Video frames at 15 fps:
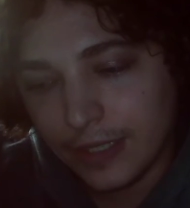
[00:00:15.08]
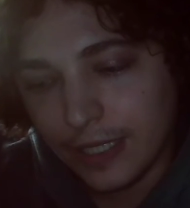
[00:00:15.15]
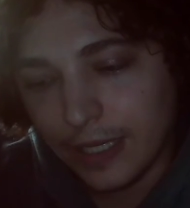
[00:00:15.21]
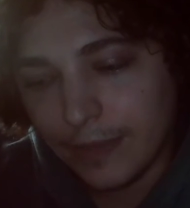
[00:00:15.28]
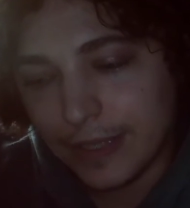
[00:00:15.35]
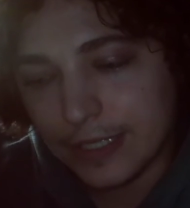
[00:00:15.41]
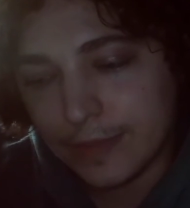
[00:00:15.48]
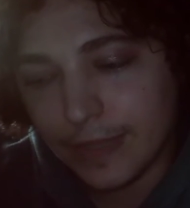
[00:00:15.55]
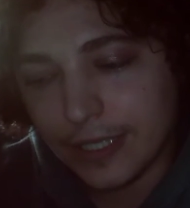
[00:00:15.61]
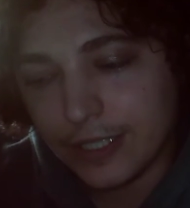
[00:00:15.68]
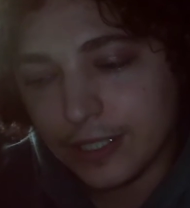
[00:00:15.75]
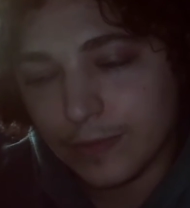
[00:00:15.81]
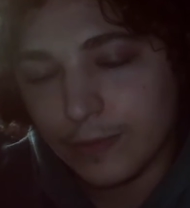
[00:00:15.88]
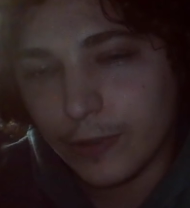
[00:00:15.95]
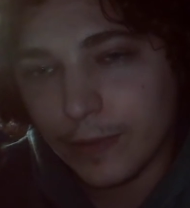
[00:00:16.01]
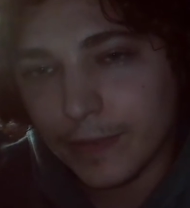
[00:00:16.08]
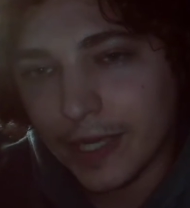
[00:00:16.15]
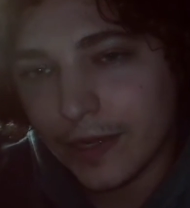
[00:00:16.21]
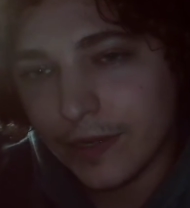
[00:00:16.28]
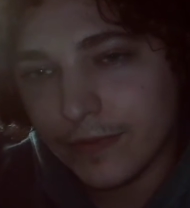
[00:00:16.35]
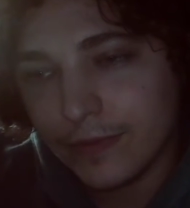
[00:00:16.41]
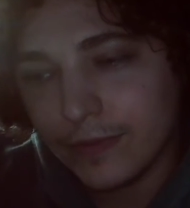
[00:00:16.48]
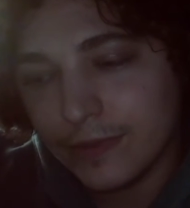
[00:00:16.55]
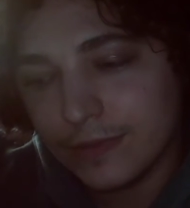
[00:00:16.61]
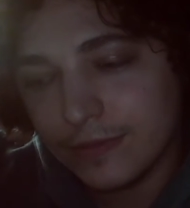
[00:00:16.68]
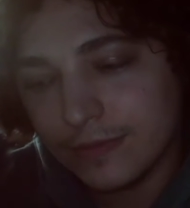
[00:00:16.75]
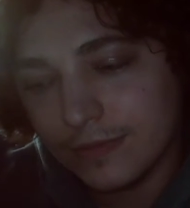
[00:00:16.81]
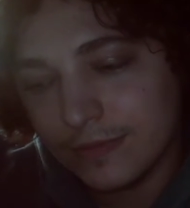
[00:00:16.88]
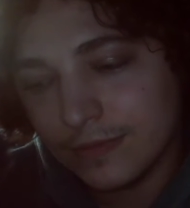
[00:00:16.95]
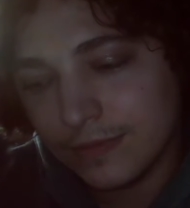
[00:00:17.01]
It makes magic more powerful,
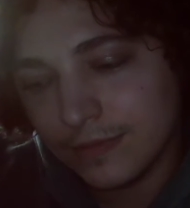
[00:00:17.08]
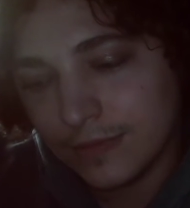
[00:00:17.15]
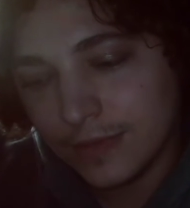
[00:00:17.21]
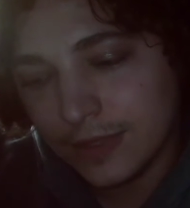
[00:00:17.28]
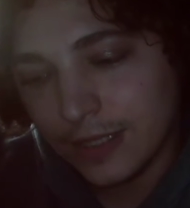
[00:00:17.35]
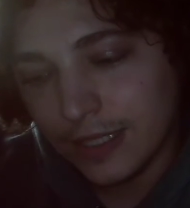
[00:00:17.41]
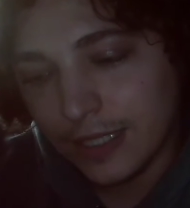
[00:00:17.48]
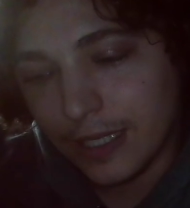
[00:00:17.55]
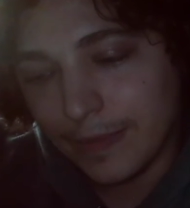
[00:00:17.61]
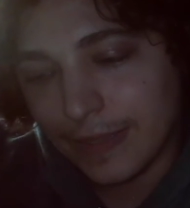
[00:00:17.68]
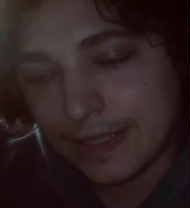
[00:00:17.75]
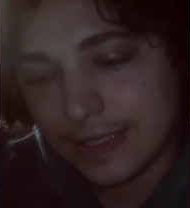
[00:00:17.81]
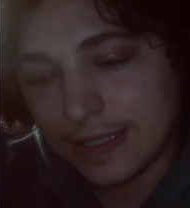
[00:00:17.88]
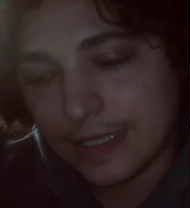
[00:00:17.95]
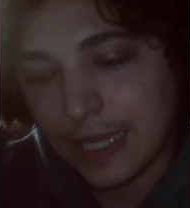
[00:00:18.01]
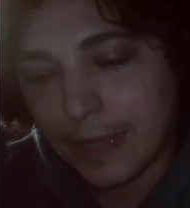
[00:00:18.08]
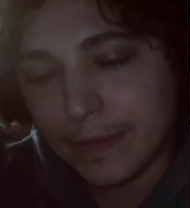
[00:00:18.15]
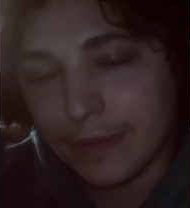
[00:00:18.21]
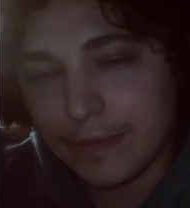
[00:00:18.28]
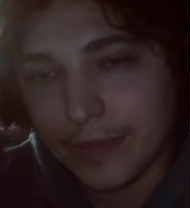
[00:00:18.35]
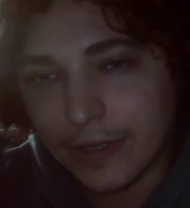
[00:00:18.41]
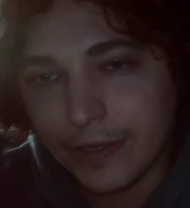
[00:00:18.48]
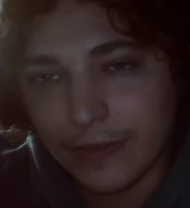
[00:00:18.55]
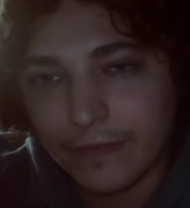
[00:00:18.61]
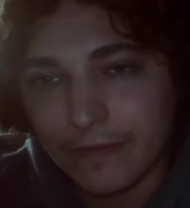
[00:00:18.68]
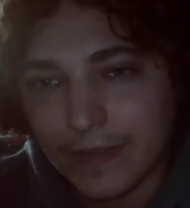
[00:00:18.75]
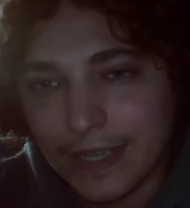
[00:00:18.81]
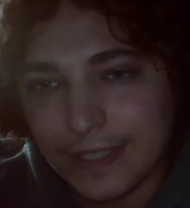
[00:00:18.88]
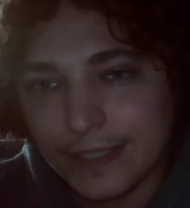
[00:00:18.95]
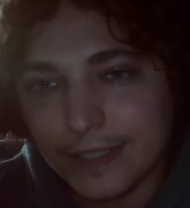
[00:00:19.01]
it makes things happen bigger and
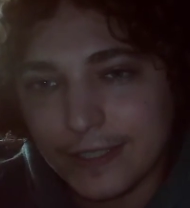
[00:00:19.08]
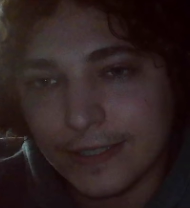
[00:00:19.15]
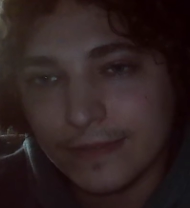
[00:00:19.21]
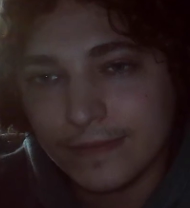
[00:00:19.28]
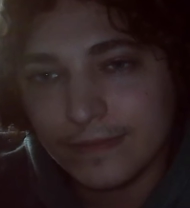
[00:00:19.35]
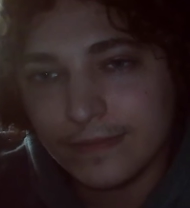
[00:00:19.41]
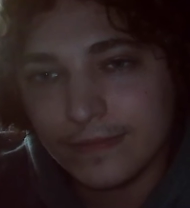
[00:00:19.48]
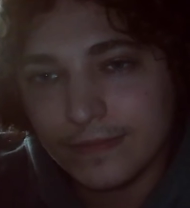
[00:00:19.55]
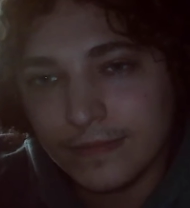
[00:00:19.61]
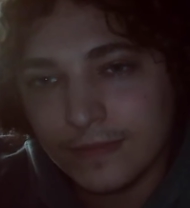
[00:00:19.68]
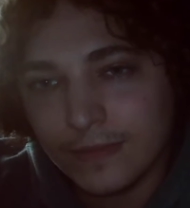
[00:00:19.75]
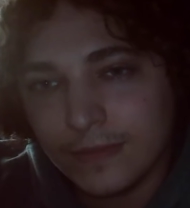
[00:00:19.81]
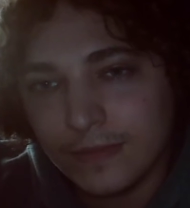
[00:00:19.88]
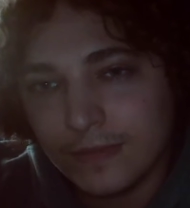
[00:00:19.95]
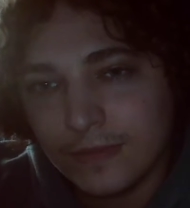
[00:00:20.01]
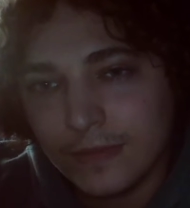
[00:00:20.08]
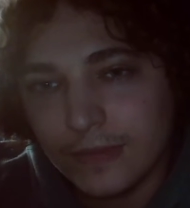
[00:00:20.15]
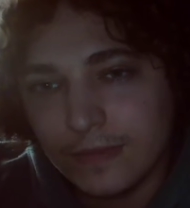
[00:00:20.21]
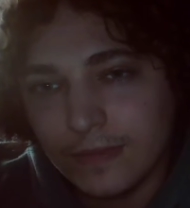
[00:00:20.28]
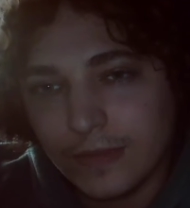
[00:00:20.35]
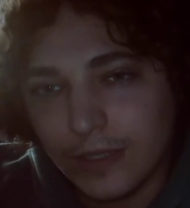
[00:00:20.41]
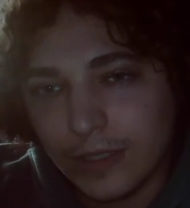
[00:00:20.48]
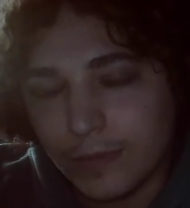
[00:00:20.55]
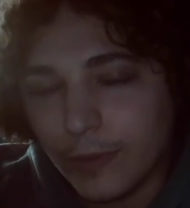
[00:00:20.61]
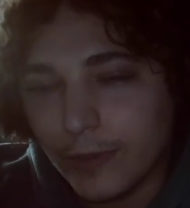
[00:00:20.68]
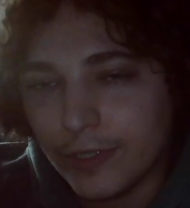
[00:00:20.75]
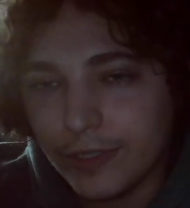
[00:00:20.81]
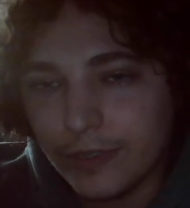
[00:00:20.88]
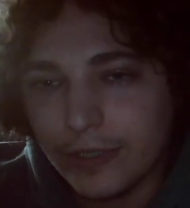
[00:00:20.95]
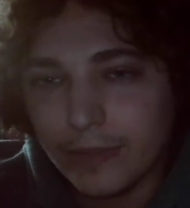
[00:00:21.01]
faster. There's more
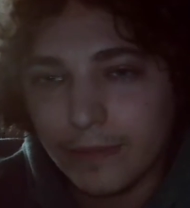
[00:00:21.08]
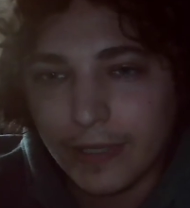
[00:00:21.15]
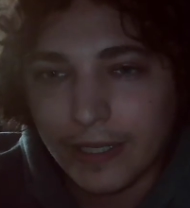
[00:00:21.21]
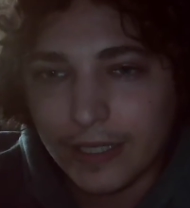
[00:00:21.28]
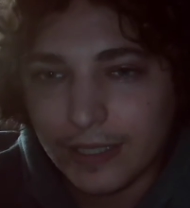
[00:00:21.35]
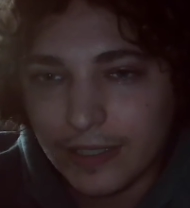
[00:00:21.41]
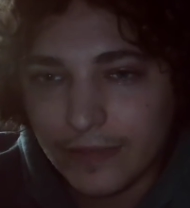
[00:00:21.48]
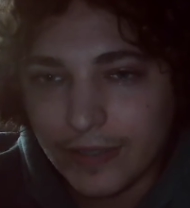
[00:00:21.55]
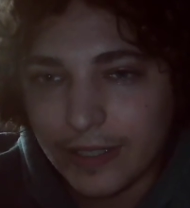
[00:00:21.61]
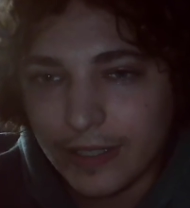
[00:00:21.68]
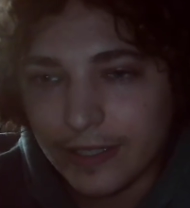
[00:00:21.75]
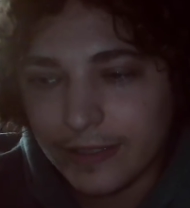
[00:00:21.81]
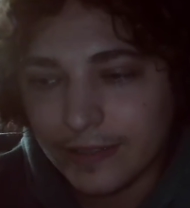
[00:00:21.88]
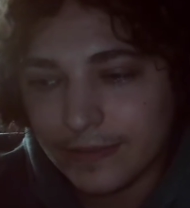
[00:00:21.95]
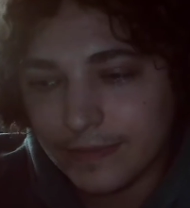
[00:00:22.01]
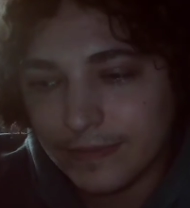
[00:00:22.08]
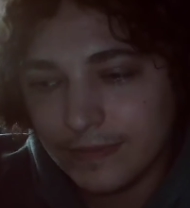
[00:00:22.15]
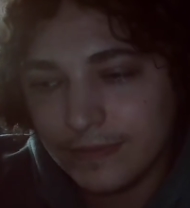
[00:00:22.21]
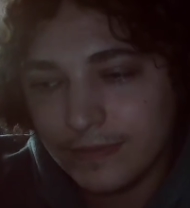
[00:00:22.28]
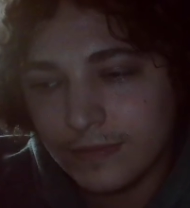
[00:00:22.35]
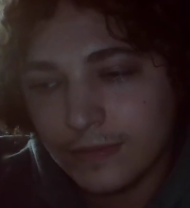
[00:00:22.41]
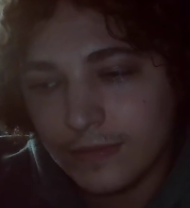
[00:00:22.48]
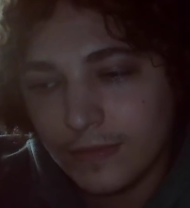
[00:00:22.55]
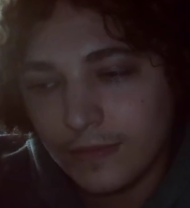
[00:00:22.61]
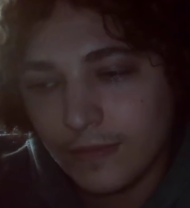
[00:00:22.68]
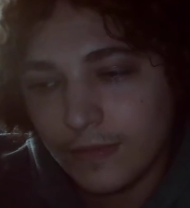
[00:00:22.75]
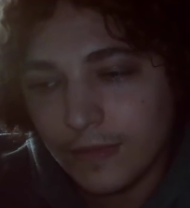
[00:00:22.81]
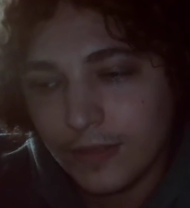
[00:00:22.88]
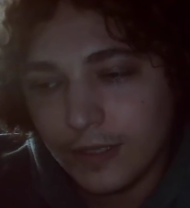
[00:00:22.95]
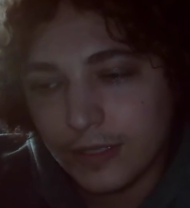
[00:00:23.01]
to it, but I'm going to leave it there.
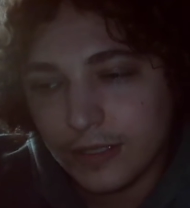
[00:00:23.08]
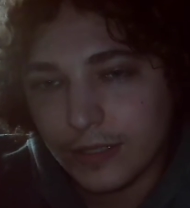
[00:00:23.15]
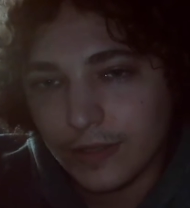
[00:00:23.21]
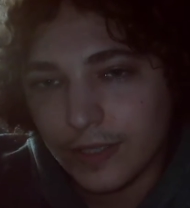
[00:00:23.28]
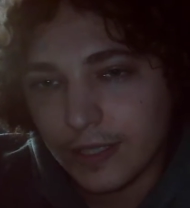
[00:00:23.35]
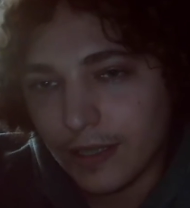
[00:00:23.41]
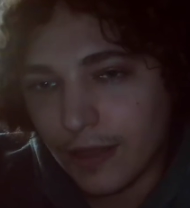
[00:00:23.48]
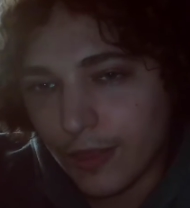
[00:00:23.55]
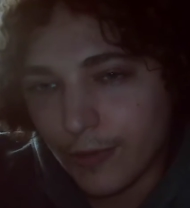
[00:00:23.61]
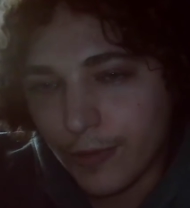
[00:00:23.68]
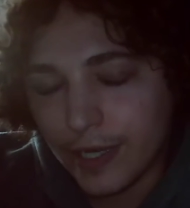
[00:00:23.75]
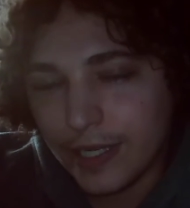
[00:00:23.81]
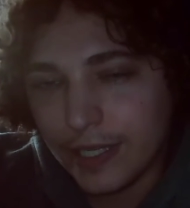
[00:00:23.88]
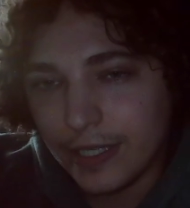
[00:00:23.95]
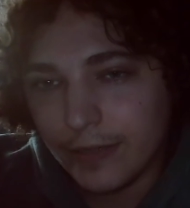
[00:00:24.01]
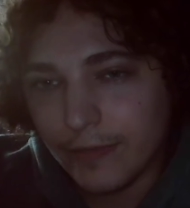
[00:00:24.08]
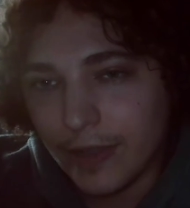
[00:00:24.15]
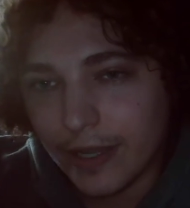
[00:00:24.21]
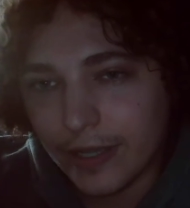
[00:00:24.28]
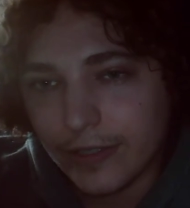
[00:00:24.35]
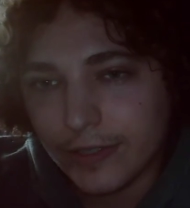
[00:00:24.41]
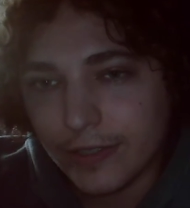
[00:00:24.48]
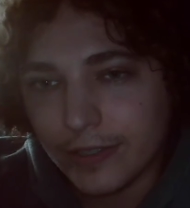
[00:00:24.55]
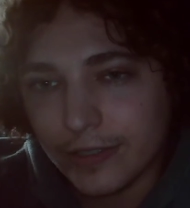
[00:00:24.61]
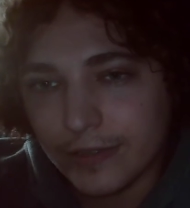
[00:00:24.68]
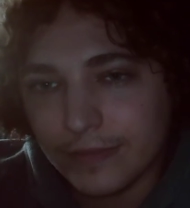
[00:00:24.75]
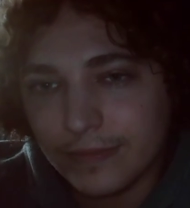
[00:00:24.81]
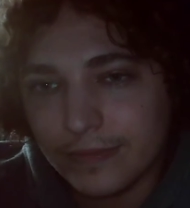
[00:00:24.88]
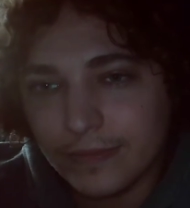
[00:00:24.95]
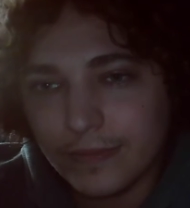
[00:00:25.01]
So, like a 3D regular
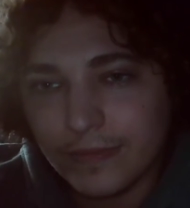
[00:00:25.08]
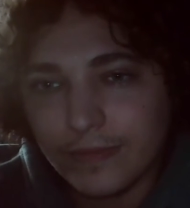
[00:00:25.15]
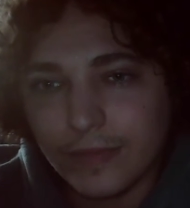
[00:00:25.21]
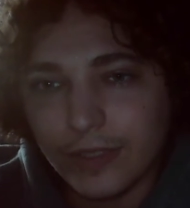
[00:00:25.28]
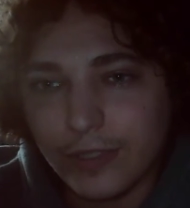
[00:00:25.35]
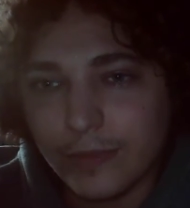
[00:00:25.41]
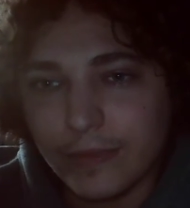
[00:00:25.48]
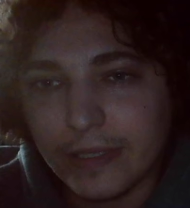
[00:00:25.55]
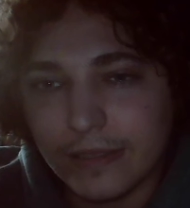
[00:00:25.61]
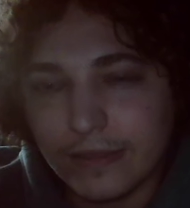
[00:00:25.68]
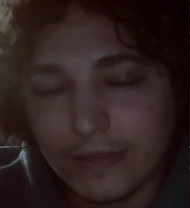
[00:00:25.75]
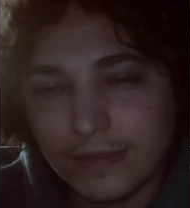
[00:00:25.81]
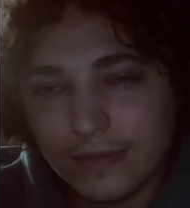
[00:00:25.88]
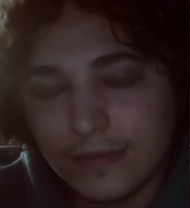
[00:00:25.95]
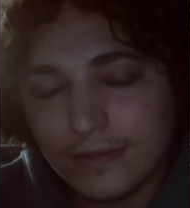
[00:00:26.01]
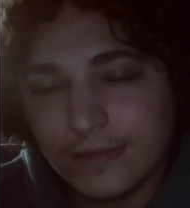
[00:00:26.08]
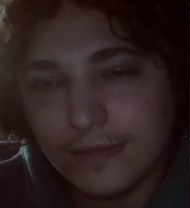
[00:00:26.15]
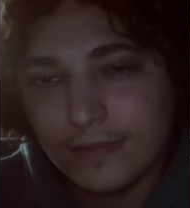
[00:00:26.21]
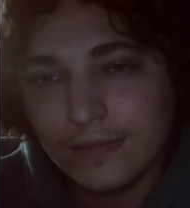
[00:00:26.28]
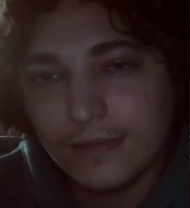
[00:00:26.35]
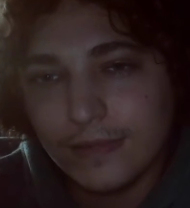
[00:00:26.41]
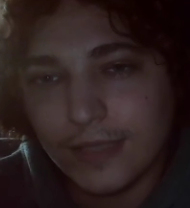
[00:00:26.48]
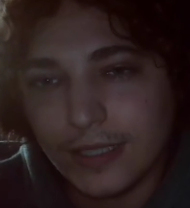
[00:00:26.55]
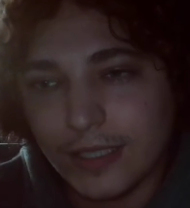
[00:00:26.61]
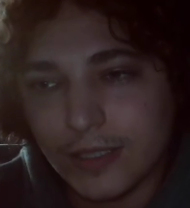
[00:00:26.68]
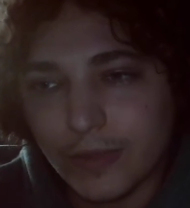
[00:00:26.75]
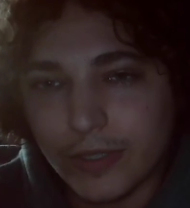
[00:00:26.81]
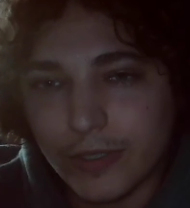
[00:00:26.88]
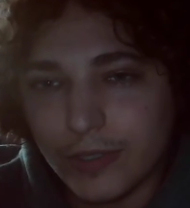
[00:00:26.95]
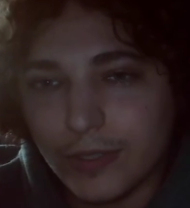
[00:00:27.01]
human that does
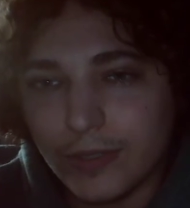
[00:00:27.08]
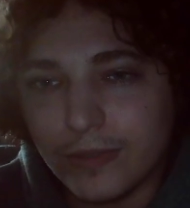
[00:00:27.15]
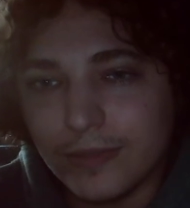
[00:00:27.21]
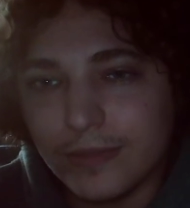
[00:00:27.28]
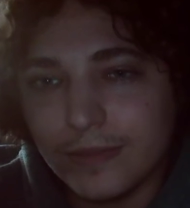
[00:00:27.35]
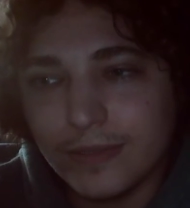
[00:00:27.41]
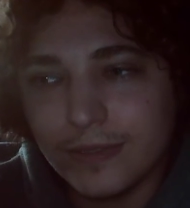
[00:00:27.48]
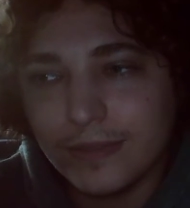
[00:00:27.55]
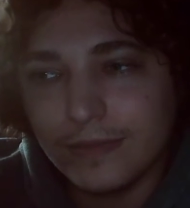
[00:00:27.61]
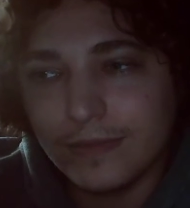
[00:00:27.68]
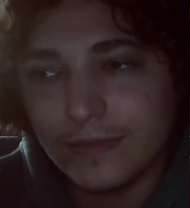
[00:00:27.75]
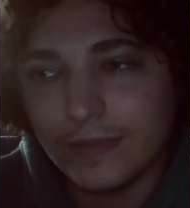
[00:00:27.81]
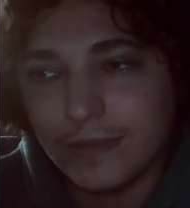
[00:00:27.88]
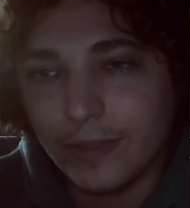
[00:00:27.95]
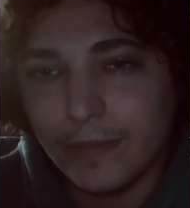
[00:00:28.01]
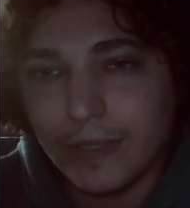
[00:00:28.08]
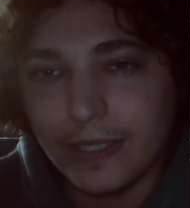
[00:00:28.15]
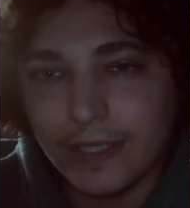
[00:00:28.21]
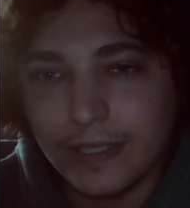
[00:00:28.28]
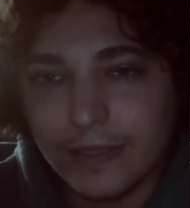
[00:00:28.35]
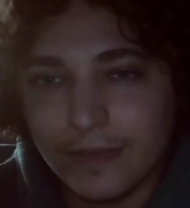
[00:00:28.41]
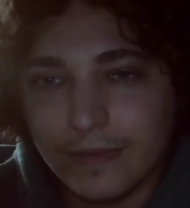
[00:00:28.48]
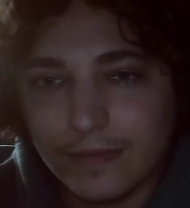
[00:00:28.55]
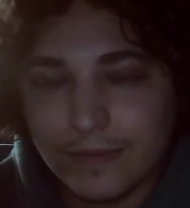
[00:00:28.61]
what they're told, obedient,